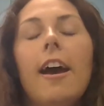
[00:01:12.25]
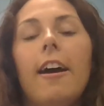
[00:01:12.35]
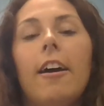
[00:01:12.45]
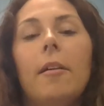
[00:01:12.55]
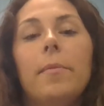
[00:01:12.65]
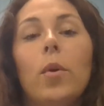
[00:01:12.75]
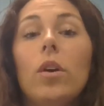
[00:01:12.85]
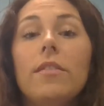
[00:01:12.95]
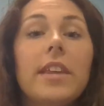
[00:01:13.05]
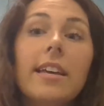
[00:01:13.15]

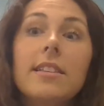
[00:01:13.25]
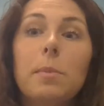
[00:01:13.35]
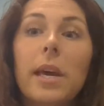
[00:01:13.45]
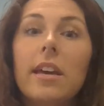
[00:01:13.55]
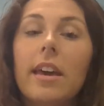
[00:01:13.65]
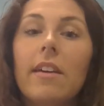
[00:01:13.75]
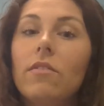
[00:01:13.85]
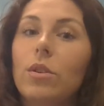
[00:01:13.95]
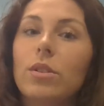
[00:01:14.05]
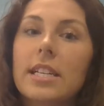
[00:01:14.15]
Or if they can speak
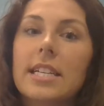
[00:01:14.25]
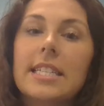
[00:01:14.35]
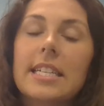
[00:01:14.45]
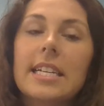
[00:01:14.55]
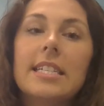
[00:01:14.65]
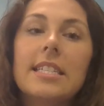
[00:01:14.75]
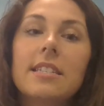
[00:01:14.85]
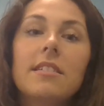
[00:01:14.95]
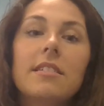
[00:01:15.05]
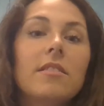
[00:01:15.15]
in full
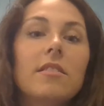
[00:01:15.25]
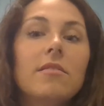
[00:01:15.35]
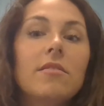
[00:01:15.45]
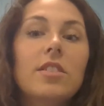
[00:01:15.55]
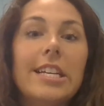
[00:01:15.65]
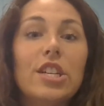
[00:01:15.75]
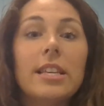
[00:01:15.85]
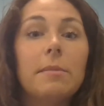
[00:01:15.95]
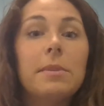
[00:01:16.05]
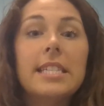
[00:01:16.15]
sentences,
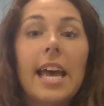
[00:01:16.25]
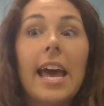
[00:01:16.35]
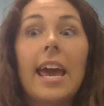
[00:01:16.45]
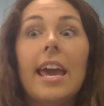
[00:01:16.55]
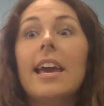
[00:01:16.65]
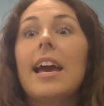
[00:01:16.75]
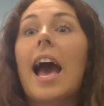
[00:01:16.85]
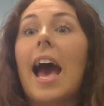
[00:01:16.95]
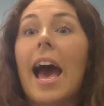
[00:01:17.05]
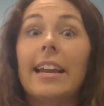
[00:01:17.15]
teaching them to say
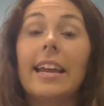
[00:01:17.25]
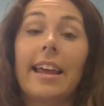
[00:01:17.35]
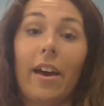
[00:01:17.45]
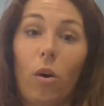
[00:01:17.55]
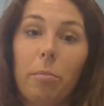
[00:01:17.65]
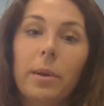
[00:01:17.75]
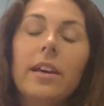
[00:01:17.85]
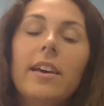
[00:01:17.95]
I need help.